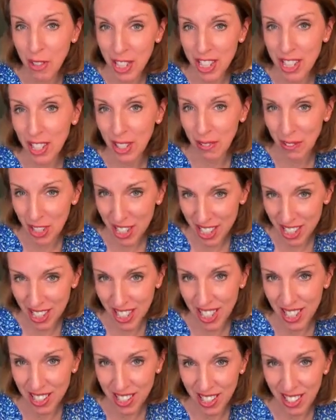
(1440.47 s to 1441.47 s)
our risk of
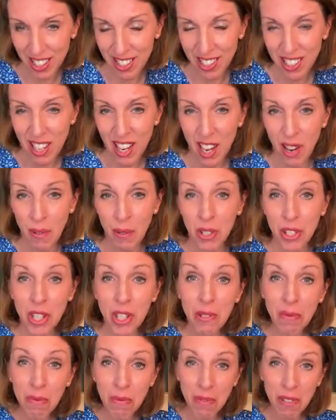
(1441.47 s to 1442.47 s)
diseases,
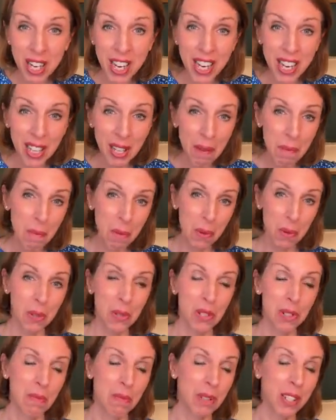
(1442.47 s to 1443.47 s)
which is really
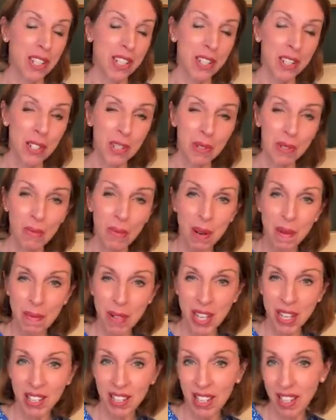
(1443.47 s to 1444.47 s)
important, because as
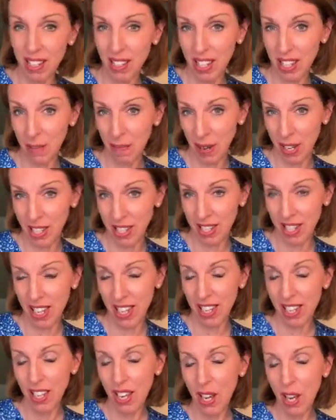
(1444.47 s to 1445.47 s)
women
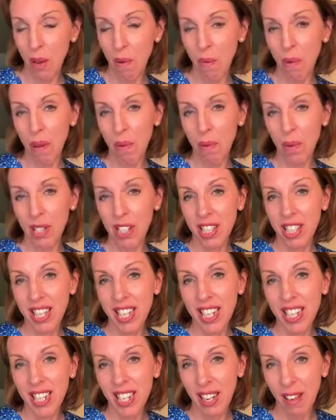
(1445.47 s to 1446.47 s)
especially, we want
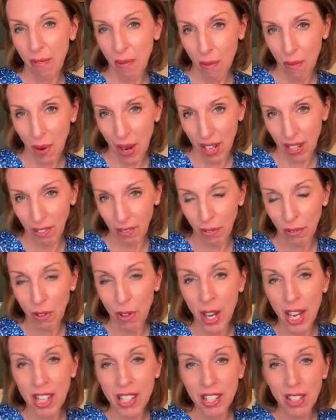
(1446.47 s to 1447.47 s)
to live well
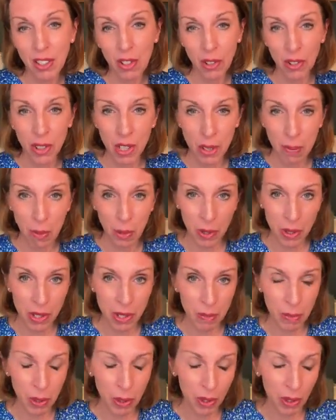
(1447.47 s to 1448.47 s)
for as long as
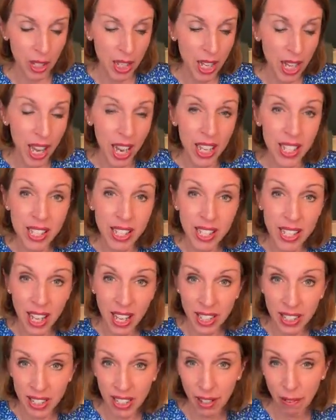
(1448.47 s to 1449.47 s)
possible. And
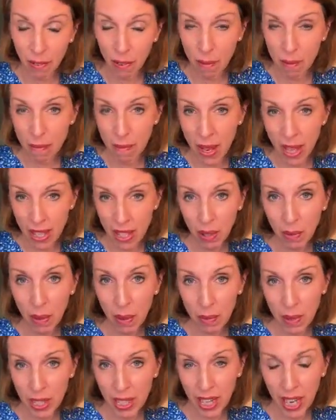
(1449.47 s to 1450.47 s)
sadly, for many
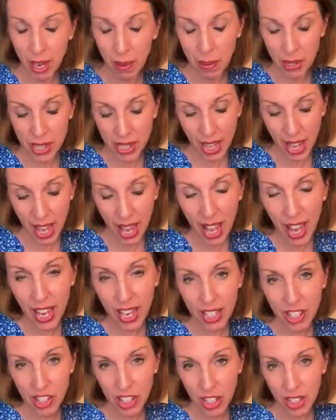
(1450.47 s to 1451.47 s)
women now, as they're
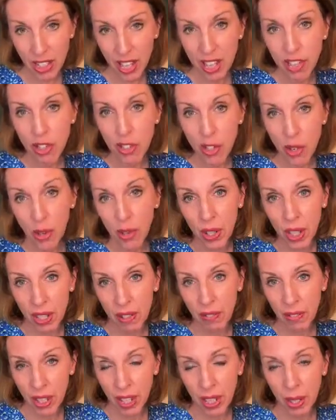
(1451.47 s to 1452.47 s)
aging, they're not
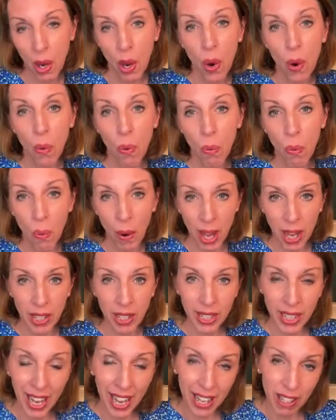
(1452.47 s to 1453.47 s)
living
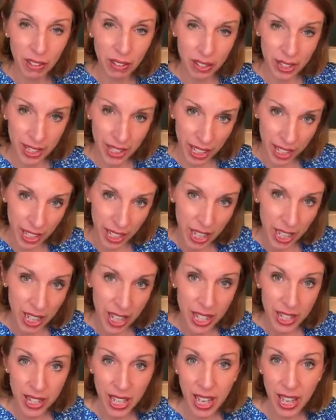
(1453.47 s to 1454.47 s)
well and healthy
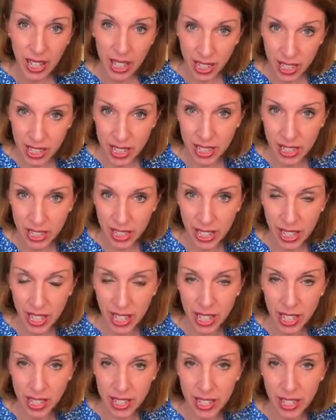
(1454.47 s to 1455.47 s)
in their latter
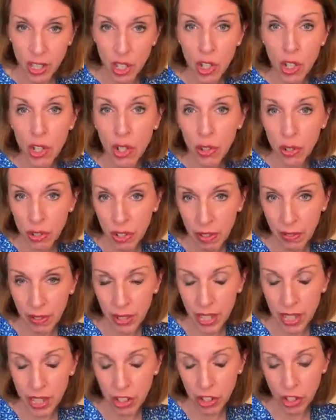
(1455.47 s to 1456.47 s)
years, and a lot
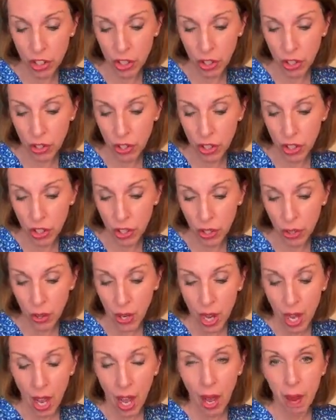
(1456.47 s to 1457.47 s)
of it is due
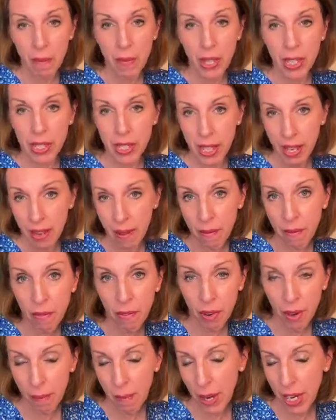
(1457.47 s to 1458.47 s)
to this
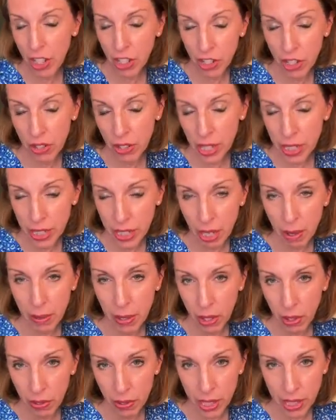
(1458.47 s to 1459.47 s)
inflammation that's
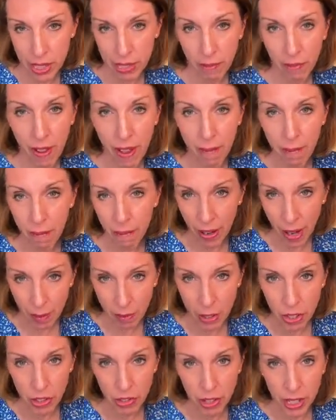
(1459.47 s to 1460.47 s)
going on, these
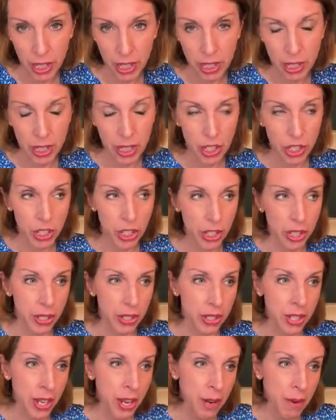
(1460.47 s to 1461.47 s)
inflammatory
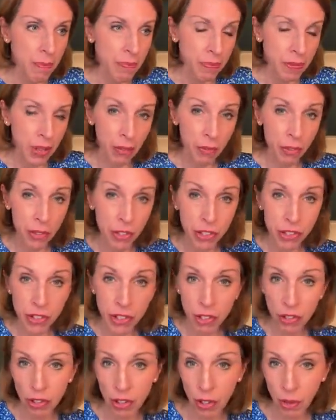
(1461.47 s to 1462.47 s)
conditions. And for
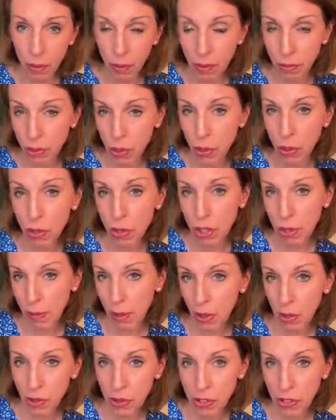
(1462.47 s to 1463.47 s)
so long we've talked
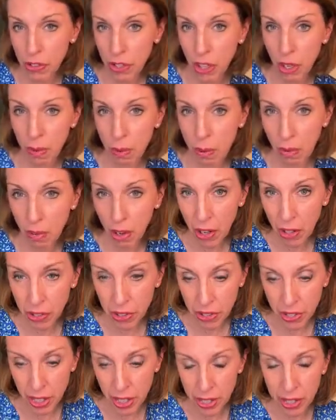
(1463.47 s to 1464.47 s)
about
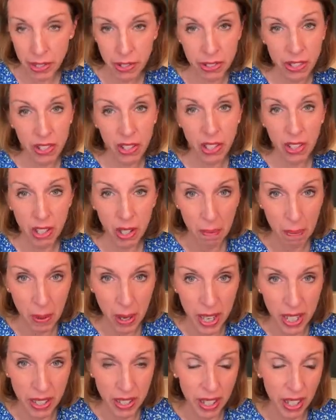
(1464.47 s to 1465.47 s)
osteoporosis and
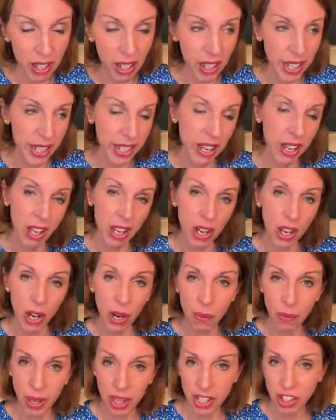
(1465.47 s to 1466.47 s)
sarcopenia like,
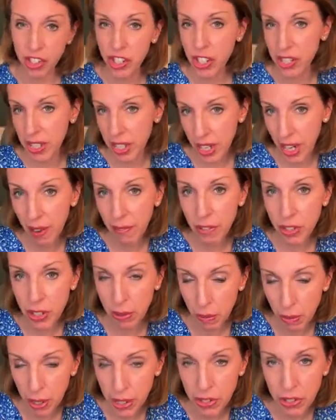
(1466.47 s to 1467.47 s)
oh well, it's just
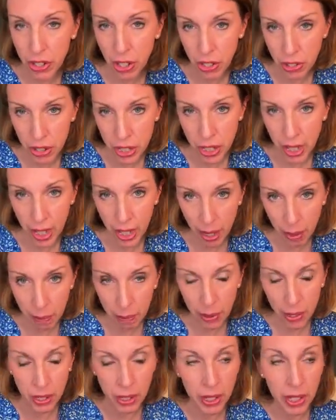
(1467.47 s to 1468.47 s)
inevitable, it's going to
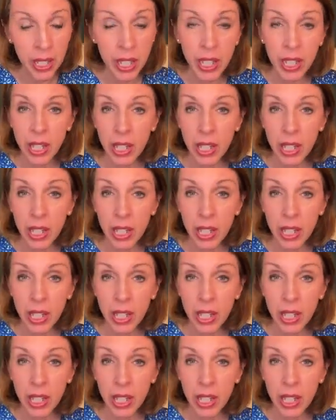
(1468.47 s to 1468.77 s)
happen.